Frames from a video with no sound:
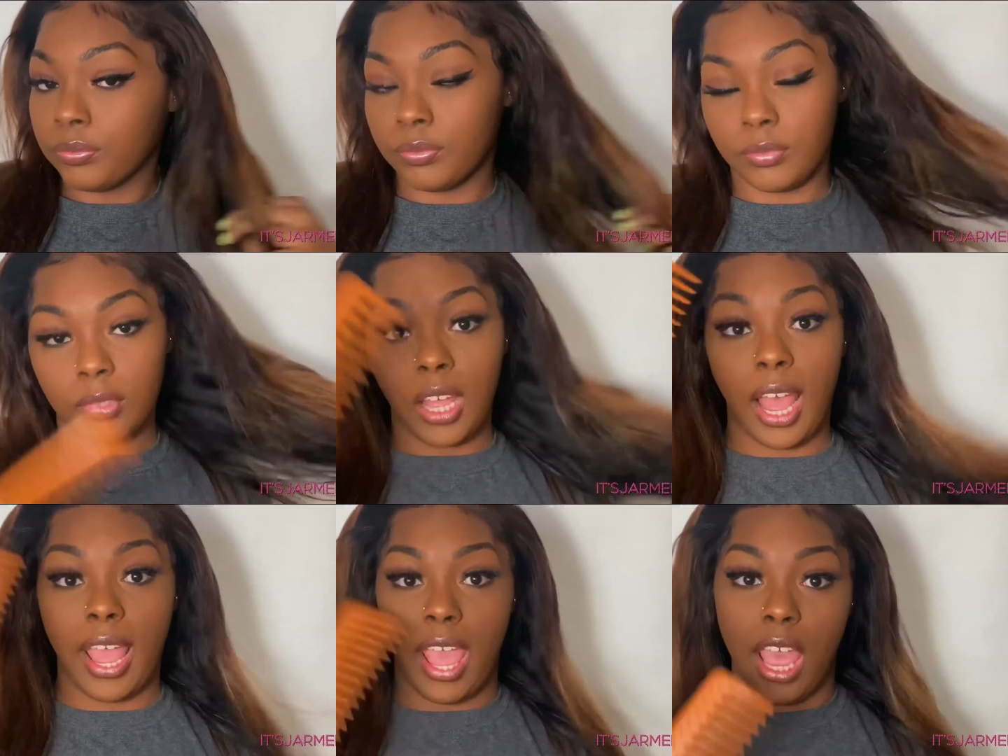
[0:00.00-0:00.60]
I
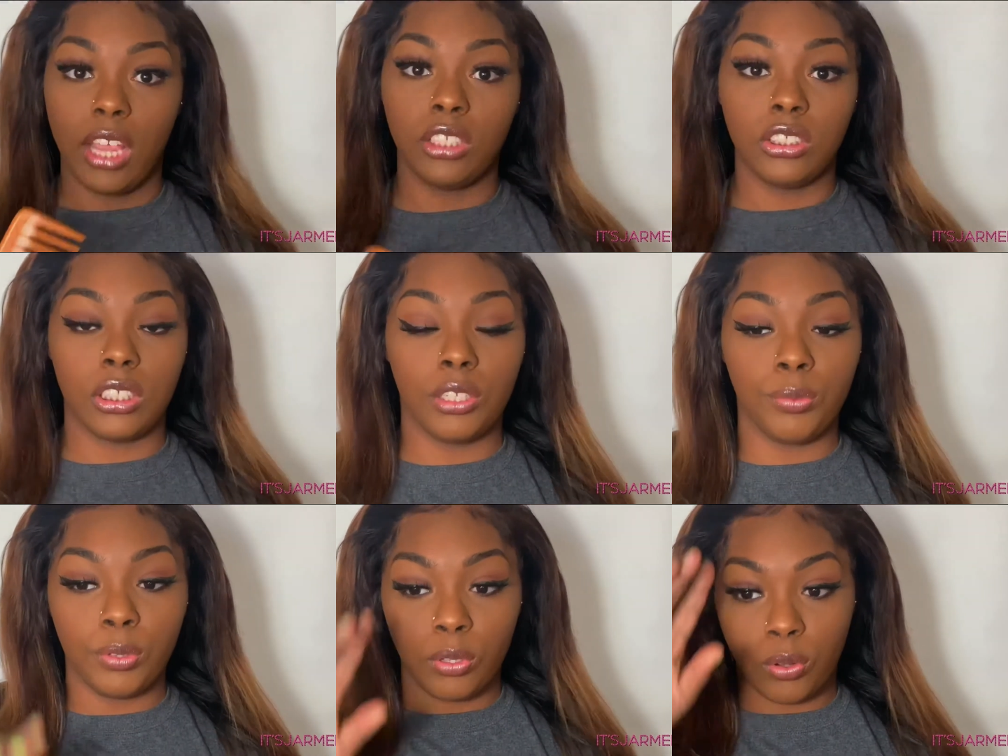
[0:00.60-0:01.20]
actually
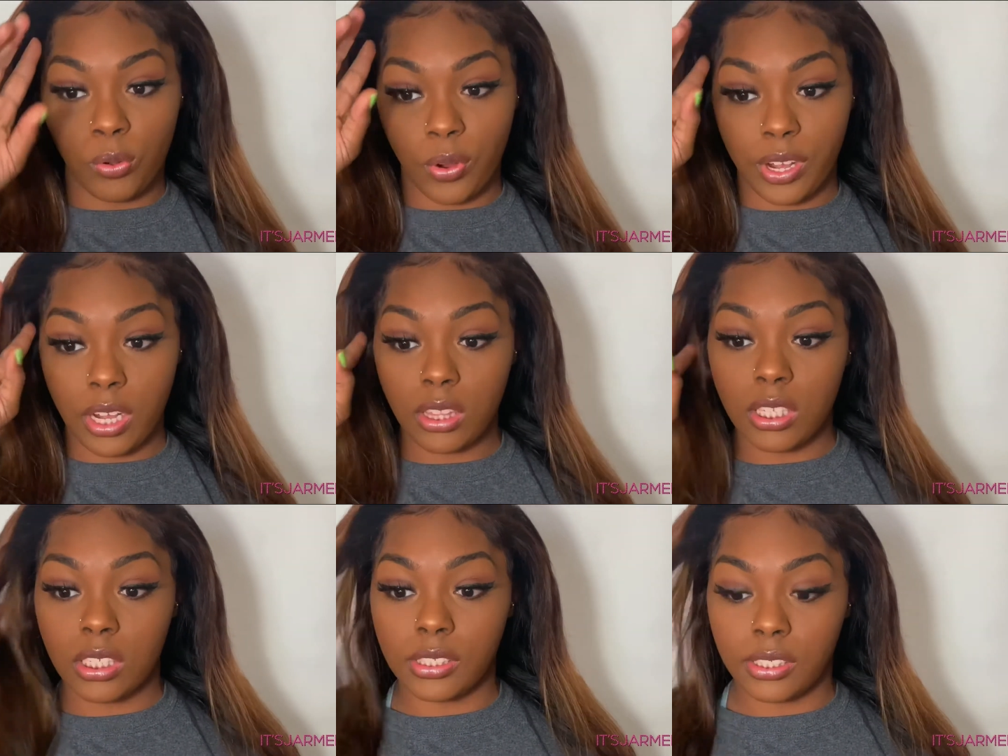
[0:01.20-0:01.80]
recorded
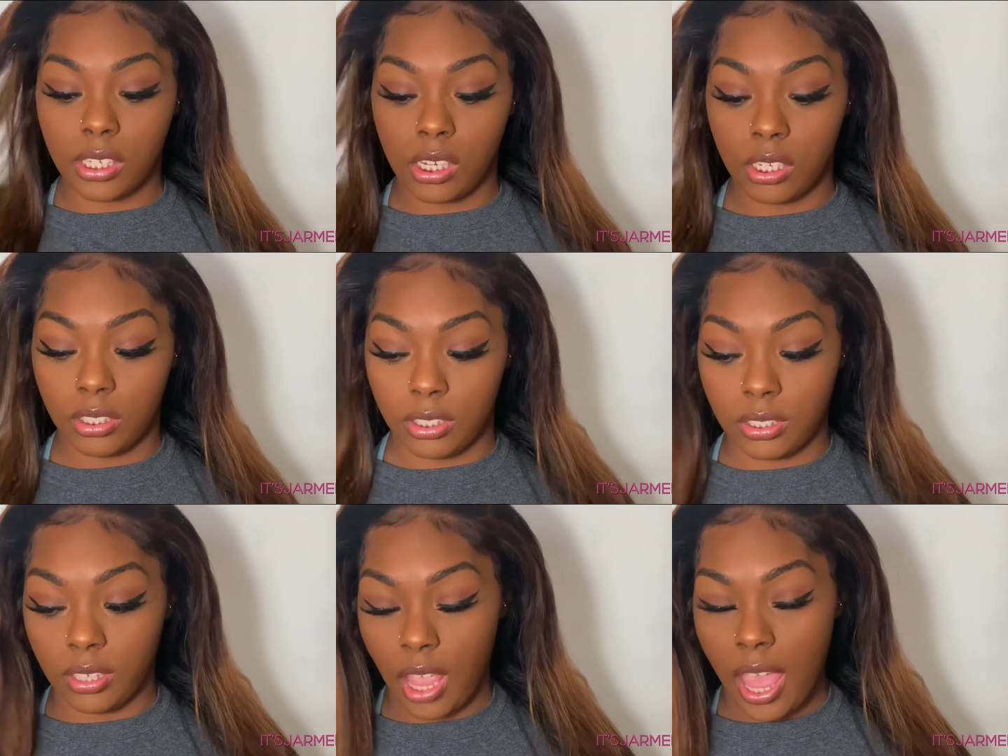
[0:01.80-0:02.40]
this color
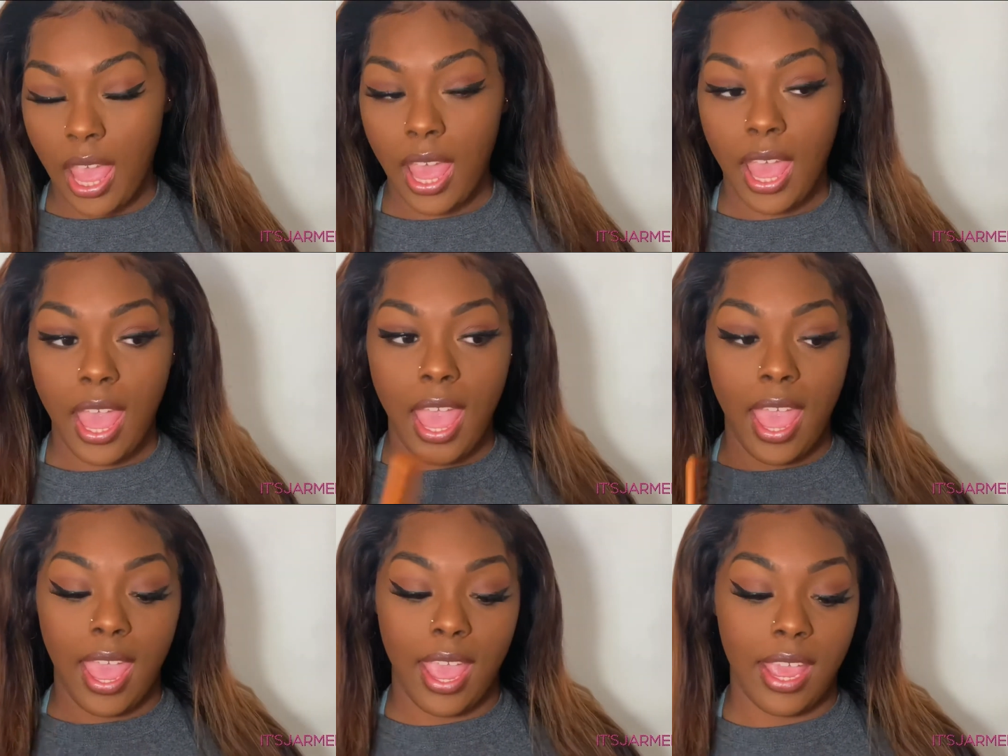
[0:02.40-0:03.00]

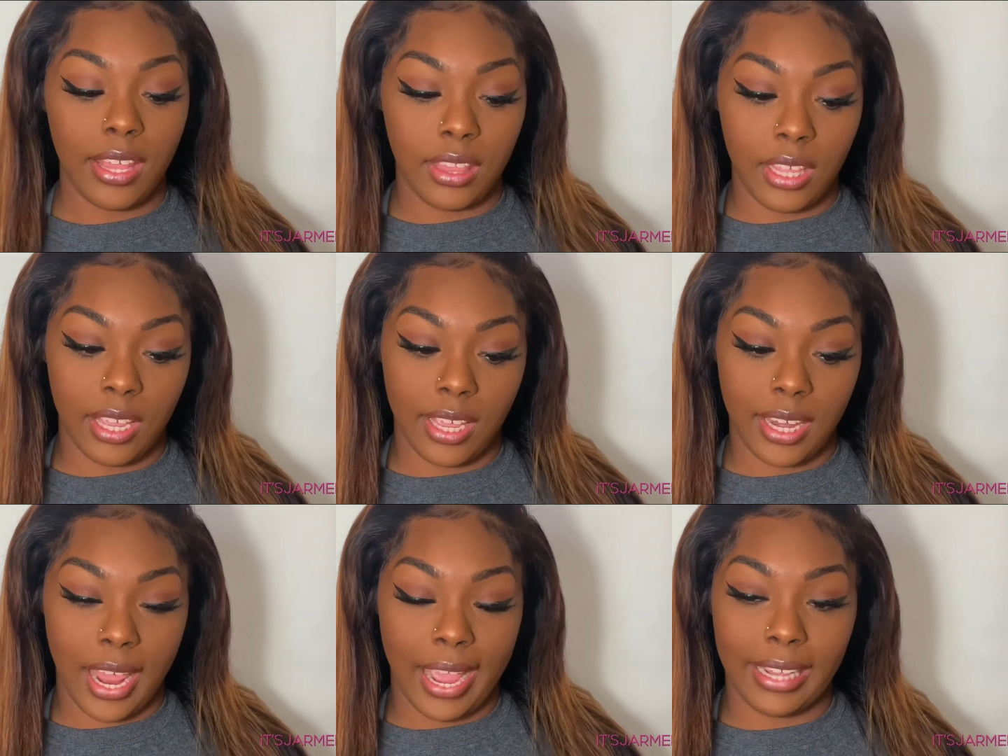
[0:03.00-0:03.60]
and then
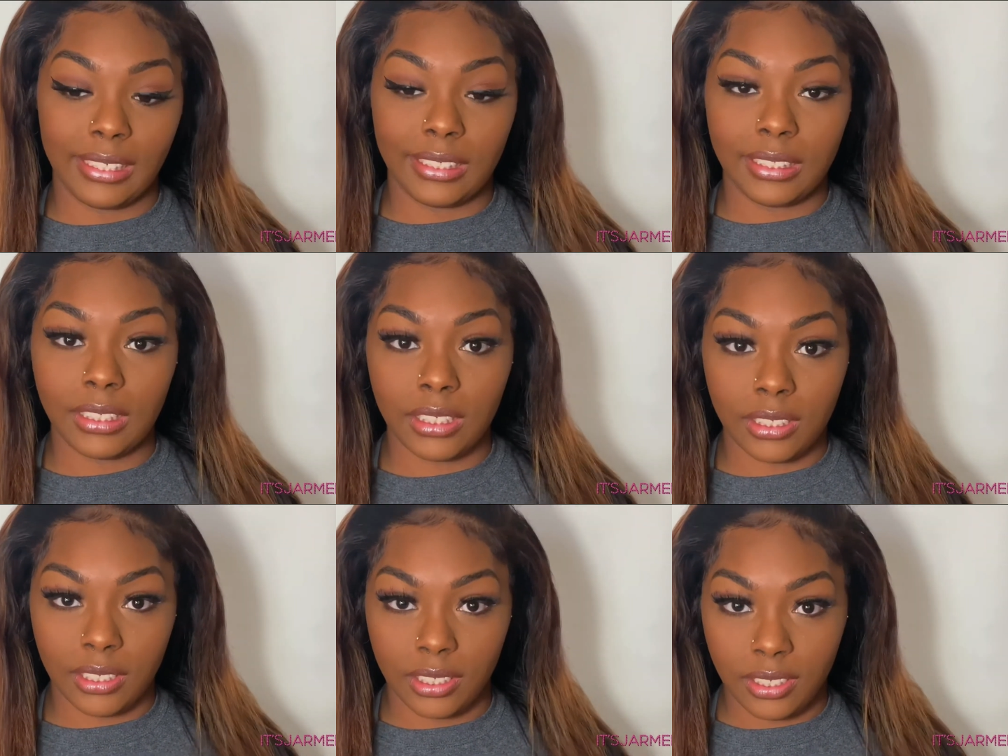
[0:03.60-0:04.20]
I
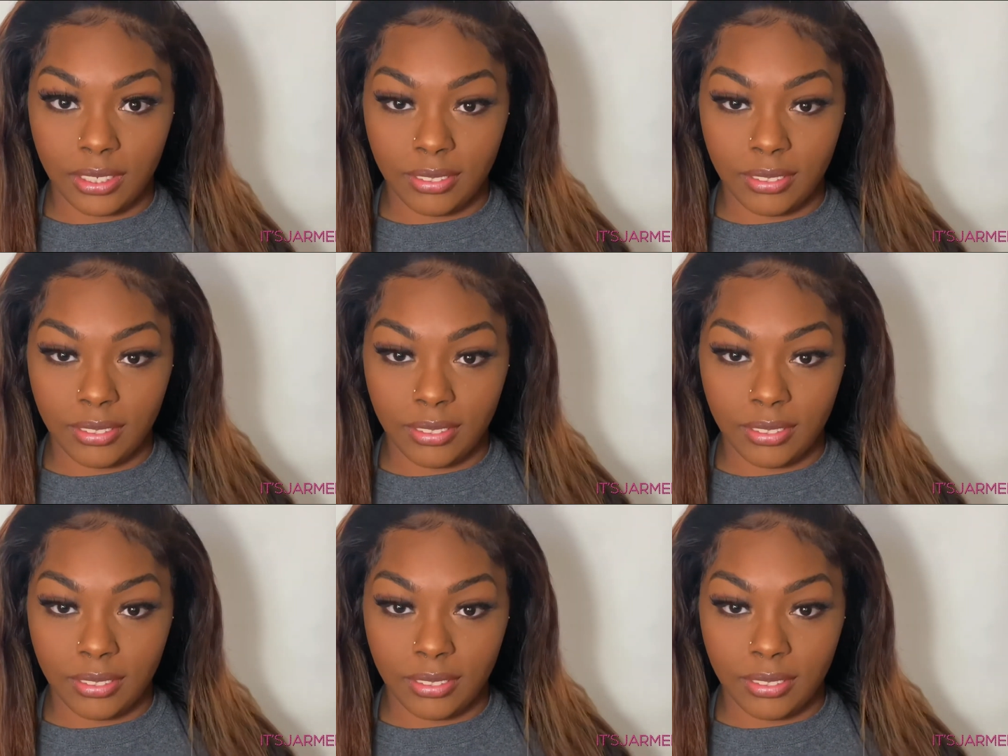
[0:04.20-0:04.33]
deleted it